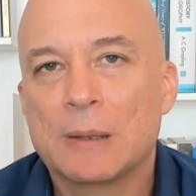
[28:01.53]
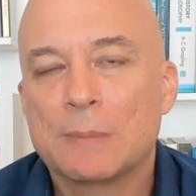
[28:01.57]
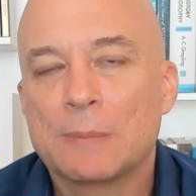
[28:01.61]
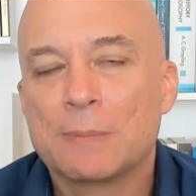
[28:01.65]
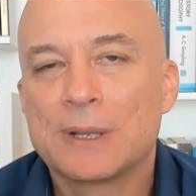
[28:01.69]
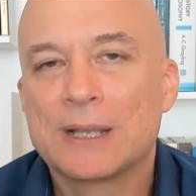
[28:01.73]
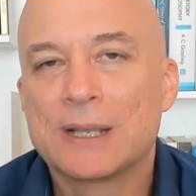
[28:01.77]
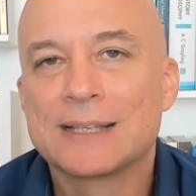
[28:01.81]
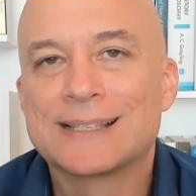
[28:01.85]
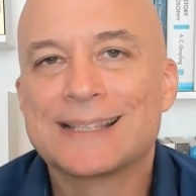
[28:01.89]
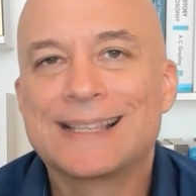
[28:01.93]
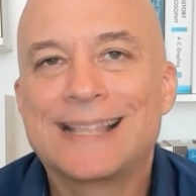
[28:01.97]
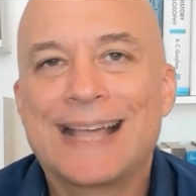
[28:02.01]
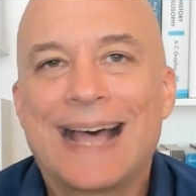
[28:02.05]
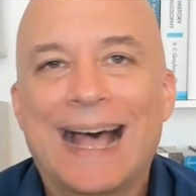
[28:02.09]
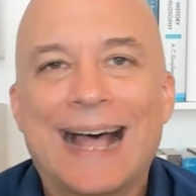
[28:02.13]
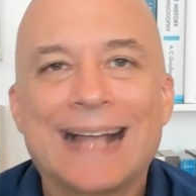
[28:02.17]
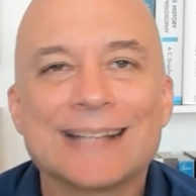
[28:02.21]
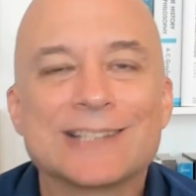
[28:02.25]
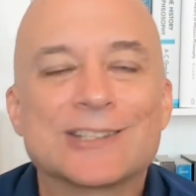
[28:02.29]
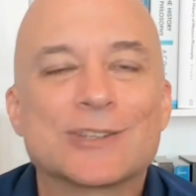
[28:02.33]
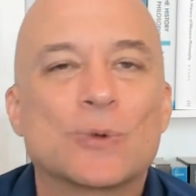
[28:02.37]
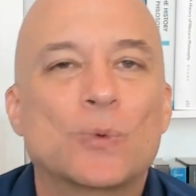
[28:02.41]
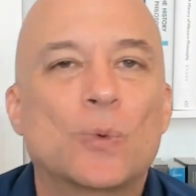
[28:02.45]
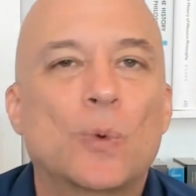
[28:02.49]
because
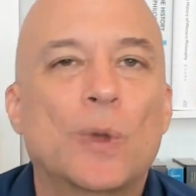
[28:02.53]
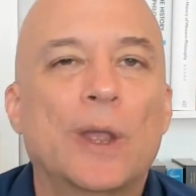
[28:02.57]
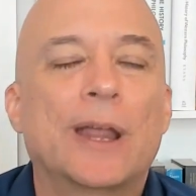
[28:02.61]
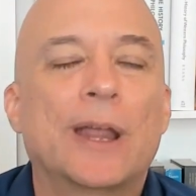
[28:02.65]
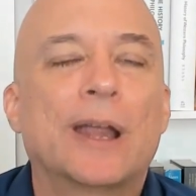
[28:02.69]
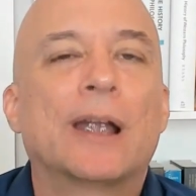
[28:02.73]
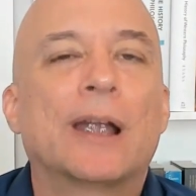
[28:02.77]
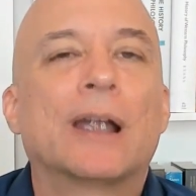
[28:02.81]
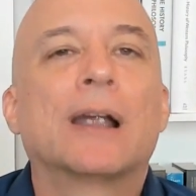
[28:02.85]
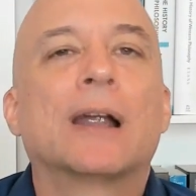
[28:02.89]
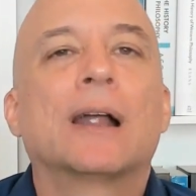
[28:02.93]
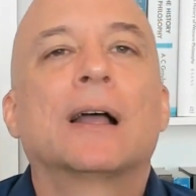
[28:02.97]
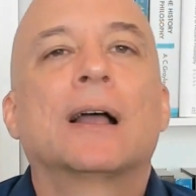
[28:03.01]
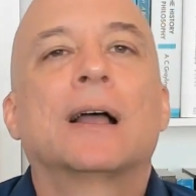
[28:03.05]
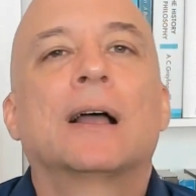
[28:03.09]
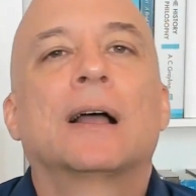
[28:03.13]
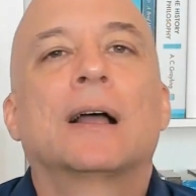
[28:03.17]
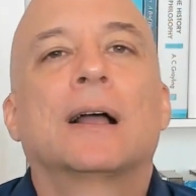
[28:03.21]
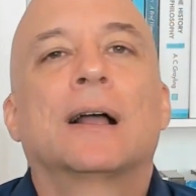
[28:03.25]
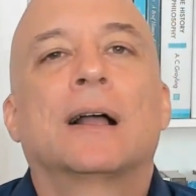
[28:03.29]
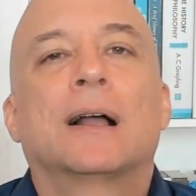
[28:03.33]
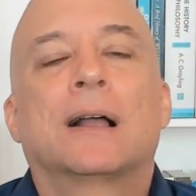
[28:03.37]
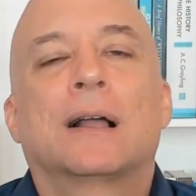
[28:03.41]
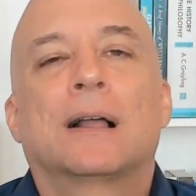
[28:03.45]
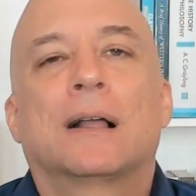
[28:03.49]
that's where
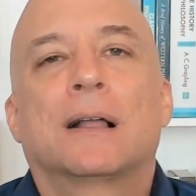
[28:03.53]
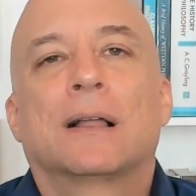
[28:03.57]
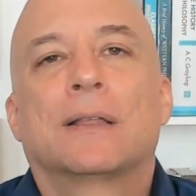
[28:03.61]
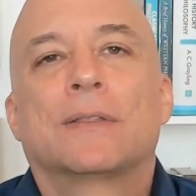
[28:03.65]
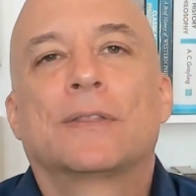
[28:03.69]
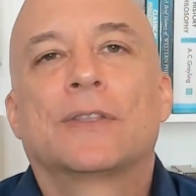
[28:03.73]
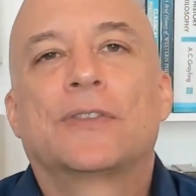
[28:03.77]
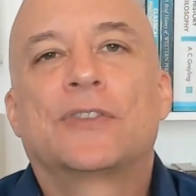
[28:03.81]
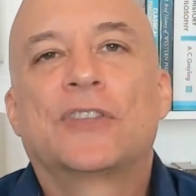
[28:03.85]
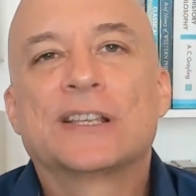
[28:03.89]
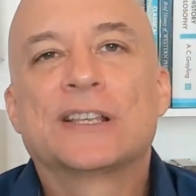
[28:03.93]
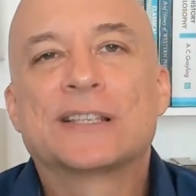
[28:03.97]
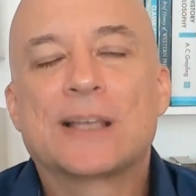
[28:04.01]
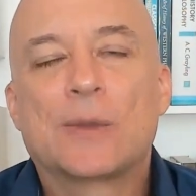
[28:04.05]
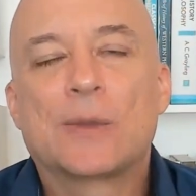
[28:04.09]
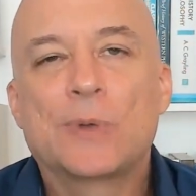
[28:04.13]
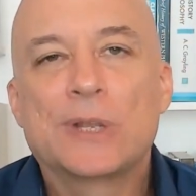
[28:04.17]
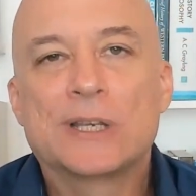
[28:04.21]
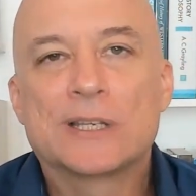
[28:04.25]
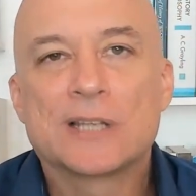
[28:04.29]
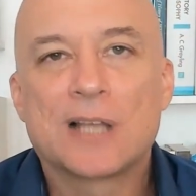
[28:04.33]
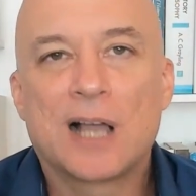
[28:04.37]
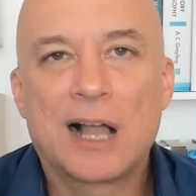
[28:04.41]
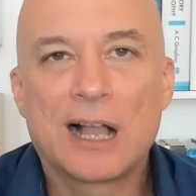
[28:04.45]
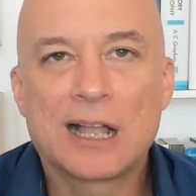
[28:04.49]
the things that we
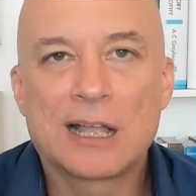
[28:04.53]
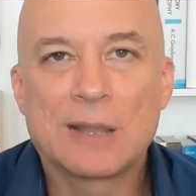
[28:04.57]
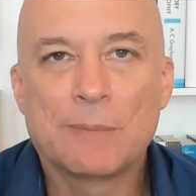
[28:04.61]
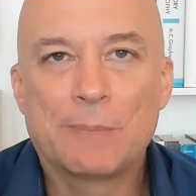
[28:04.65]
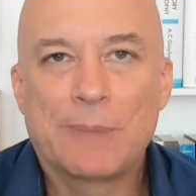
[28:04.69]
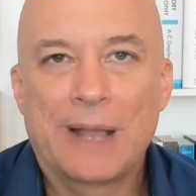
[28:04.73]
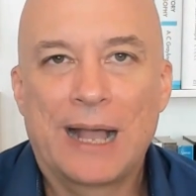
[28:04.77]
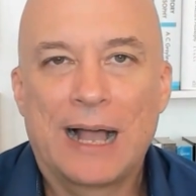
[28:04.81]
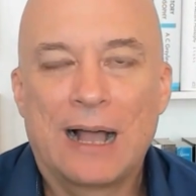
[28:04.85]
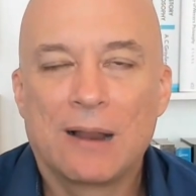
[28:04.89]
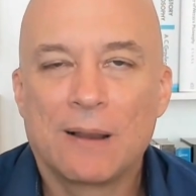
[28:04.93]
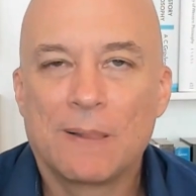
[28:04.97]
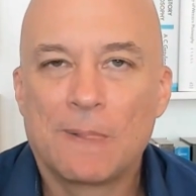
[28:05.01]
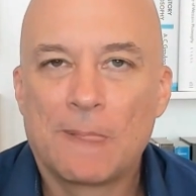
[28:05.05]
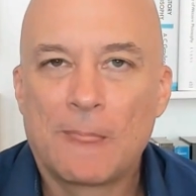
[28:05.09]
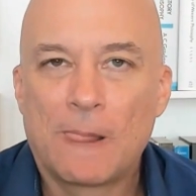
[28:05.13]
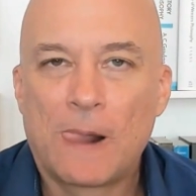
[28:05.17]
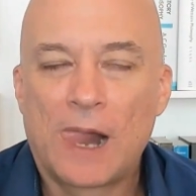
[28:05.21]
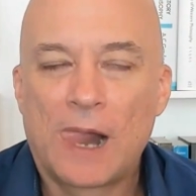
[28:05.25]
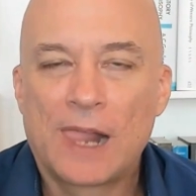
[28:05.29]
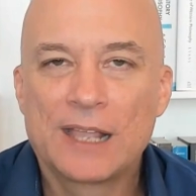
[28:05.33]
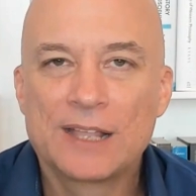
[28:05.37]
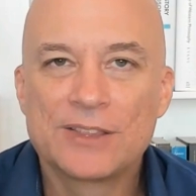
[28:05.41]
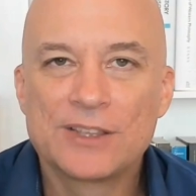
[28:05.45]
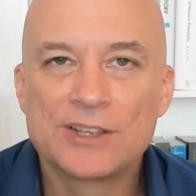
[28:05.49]
talk about
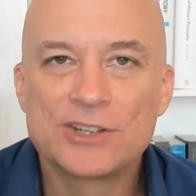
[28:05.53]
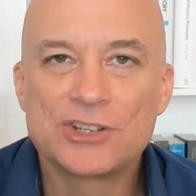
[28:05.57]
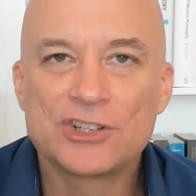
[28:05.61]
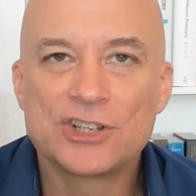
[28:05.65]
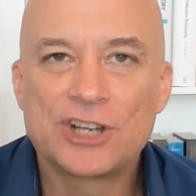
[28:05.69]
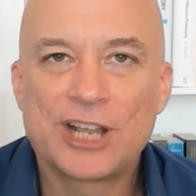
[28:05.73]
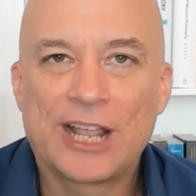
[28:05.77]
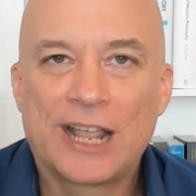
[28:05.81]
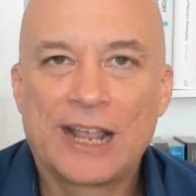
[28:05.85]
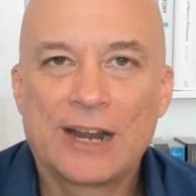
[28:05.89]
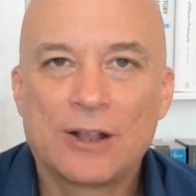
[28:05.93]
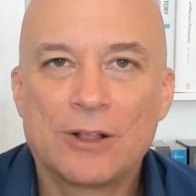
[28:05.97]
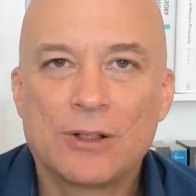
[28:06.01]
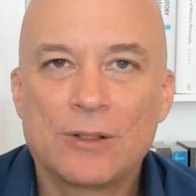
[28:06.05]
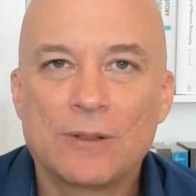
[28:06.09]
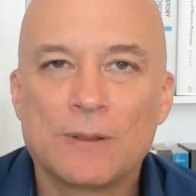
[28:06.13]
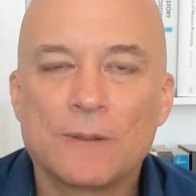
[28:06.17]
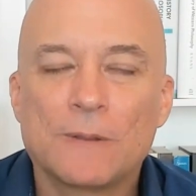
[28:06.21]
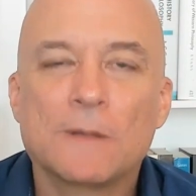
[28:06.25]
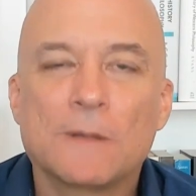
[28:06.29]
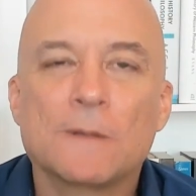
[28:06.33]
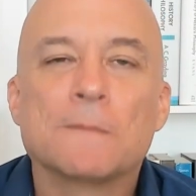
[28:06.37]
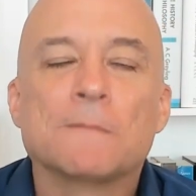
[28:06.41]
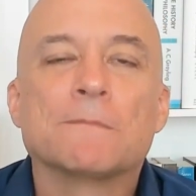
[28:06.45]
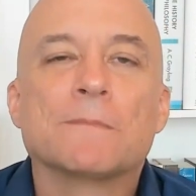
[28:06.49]
in this channel
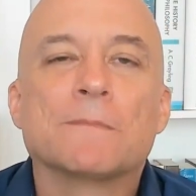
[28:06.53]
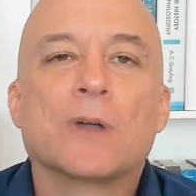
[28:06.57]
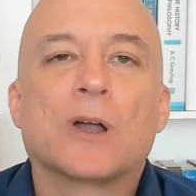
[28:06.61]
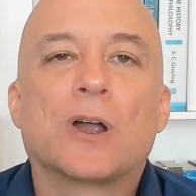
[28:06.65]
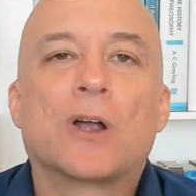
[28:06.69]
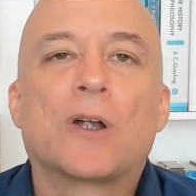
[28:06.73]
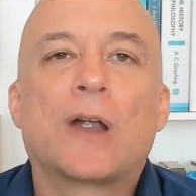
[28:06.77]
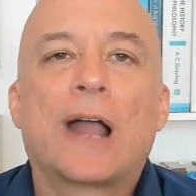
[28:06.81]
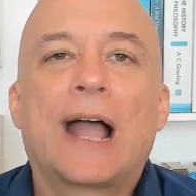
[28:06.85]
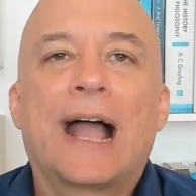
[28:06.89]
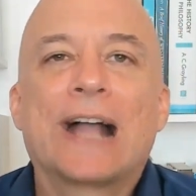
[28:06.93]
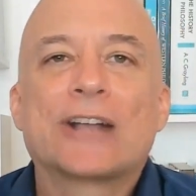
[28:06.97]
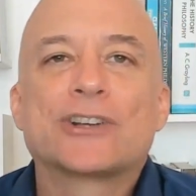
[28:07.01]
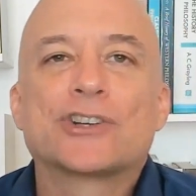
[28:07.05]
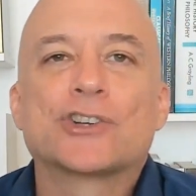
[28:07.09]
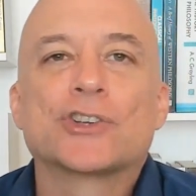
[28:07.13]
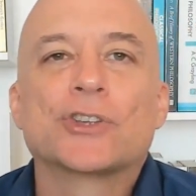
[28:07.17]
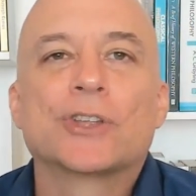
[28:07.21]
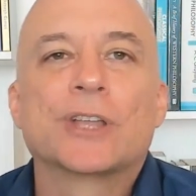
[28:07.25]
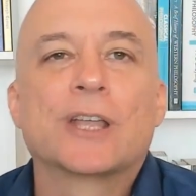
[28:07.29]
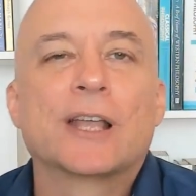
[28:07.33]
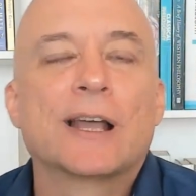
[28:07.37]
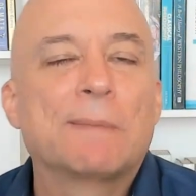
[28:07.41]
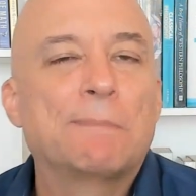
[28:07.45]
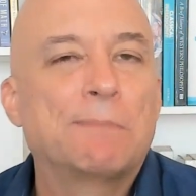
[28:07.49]
are
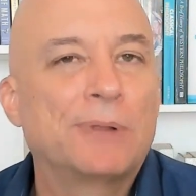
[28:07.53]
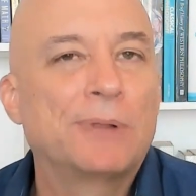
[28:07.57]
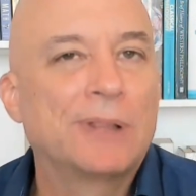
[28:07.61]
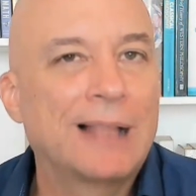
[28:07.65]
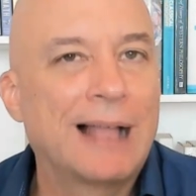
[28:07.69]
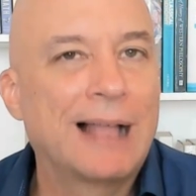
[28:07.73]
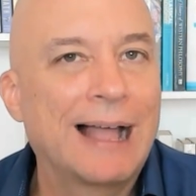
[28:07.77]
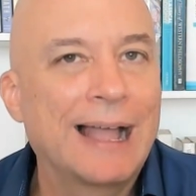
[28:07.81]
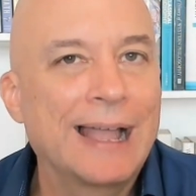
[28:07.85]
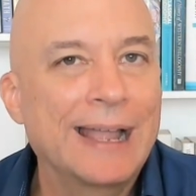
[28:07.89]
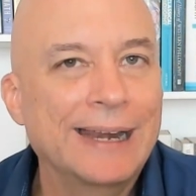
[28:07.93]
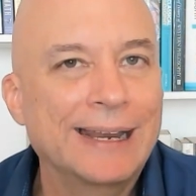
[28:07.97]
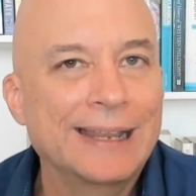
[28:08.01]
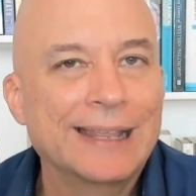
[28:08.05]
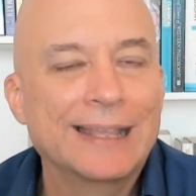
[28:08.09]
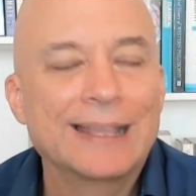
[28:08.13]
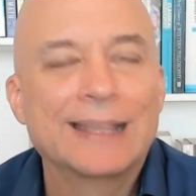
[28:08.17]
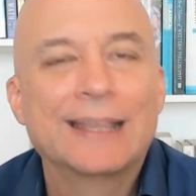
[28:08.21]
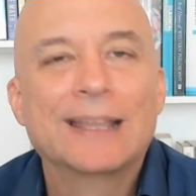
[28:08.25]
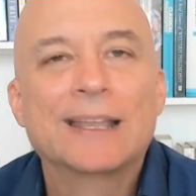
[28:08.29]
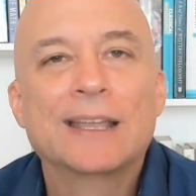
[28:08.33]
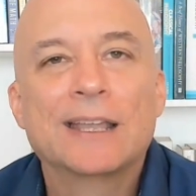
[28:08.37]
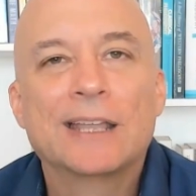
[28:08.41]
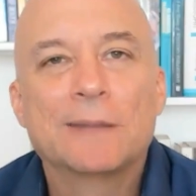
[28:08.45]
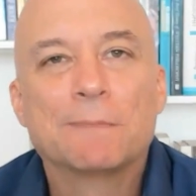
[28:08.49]
actually applied
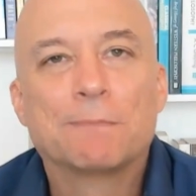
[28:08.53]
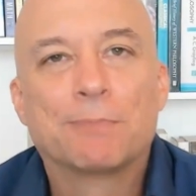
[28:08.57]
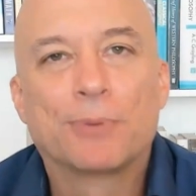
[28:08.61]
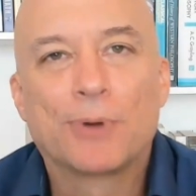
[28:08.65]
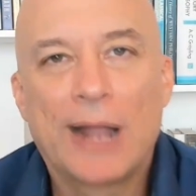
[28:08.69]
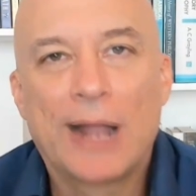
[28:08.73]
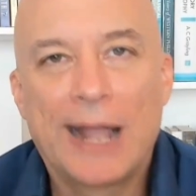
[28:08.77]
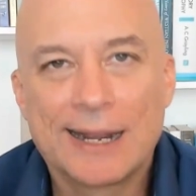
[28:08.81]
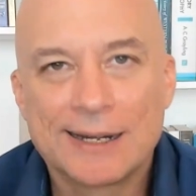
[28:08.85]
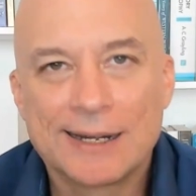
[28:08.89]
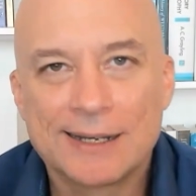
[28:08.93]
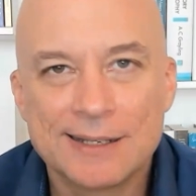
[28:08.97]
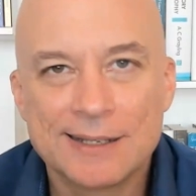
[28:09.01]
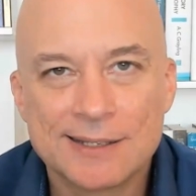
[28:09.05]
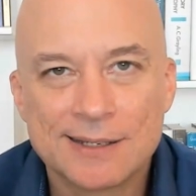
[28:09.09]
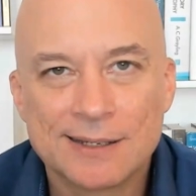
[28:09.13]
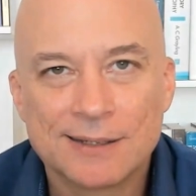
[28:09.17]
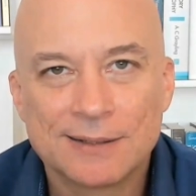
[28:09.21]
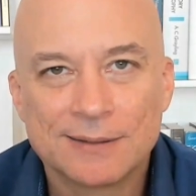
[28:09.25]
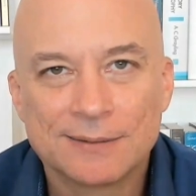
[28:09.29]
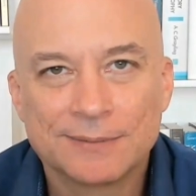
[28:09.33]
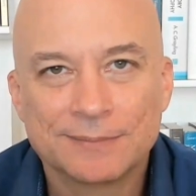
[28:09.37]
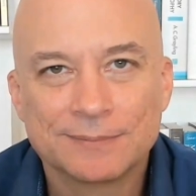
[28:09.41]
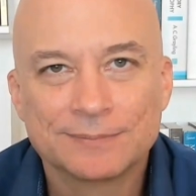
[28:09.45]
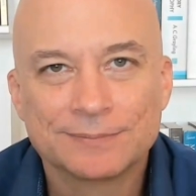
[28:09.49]
in practice.
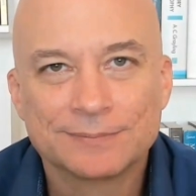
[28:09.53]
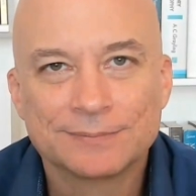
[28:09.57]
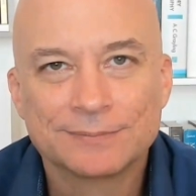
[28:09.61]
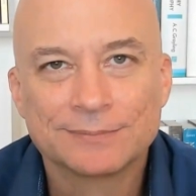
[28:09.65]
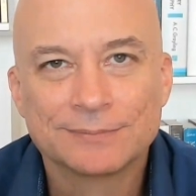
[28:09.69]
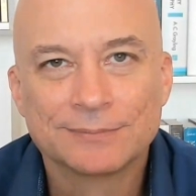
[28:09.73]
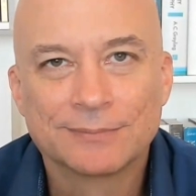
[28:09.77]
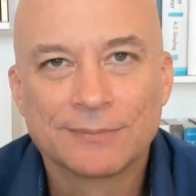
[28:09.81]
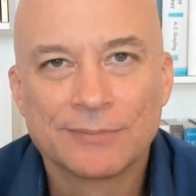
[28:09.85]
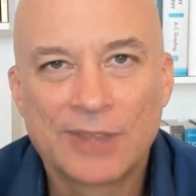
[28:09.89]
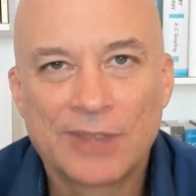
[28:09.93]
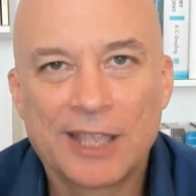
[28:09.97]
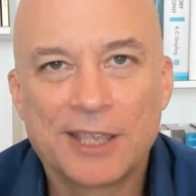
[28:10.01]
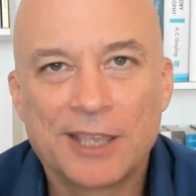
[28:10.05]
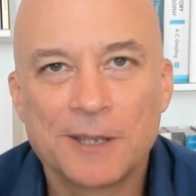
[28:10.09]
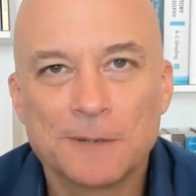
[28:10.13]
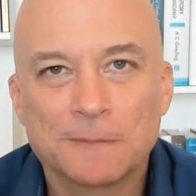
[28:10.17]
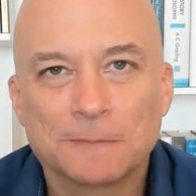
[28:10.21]
Thank you.